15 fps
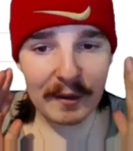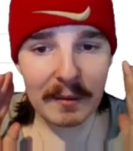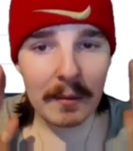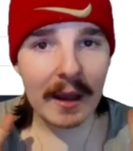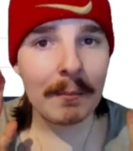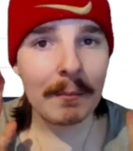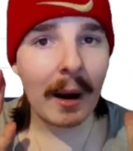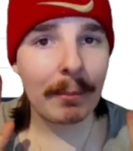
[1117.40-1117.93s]

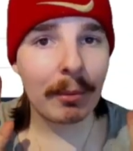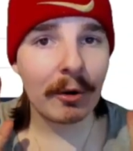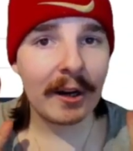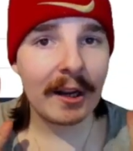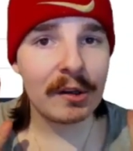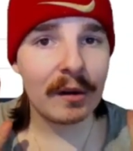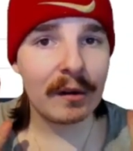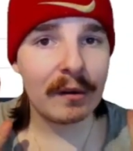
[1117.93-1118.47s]
in my
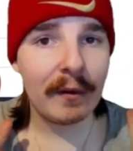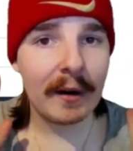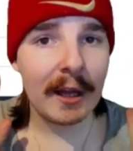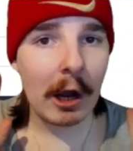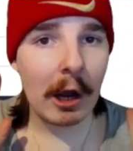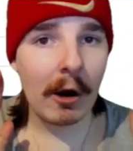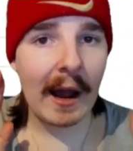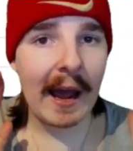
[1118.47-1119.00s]
predictions
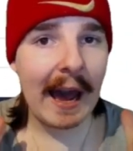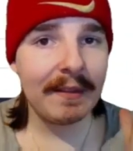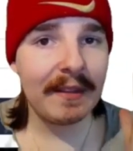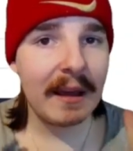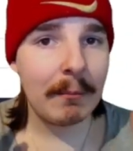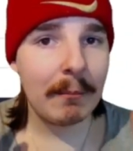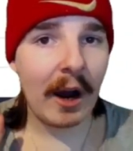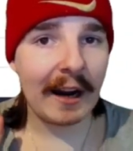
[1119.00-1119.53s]
video, I had
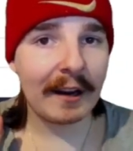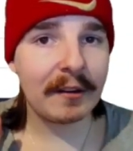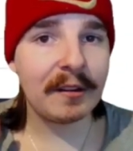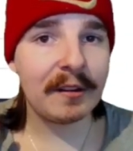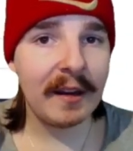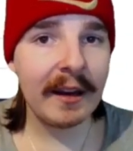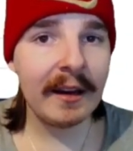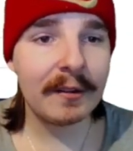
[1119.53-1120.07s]
them like
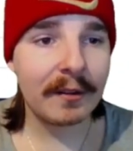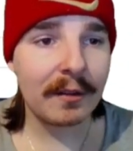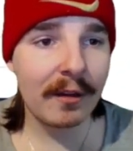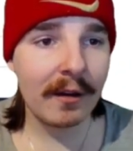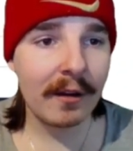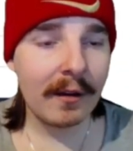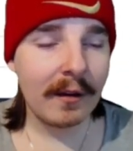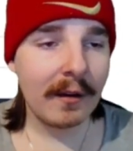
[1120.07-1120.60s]
6th,
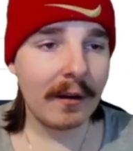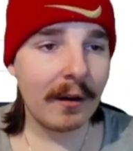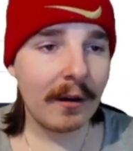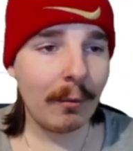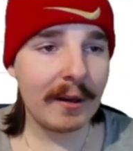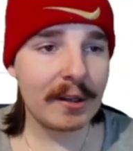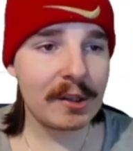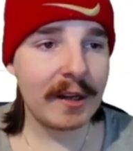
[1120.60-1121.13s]

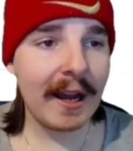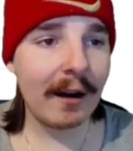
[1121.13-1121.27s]
which now